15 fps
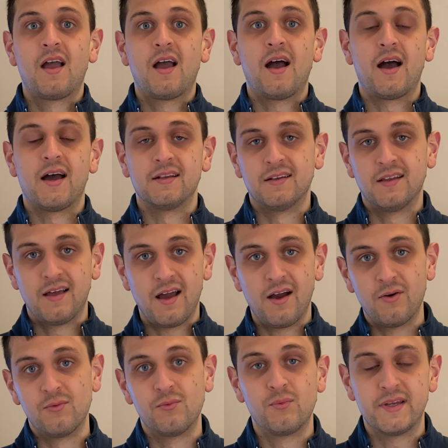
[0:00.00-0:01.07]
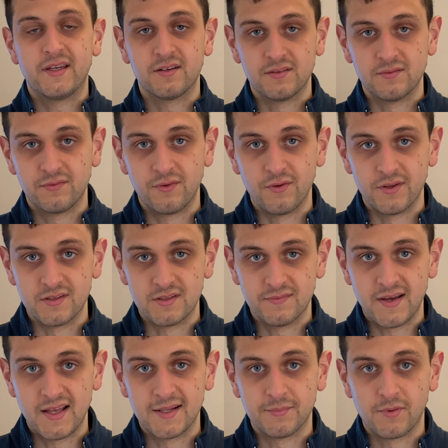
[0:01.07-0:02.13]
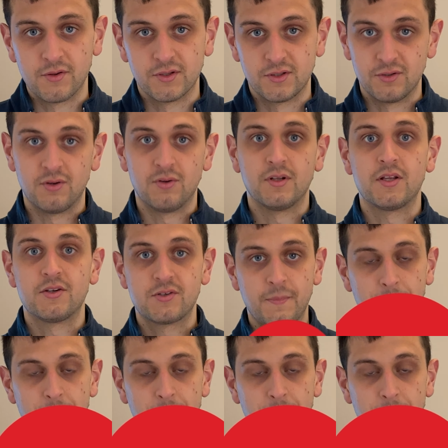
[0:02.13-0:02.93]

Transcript: and how we can further develop on the knowledge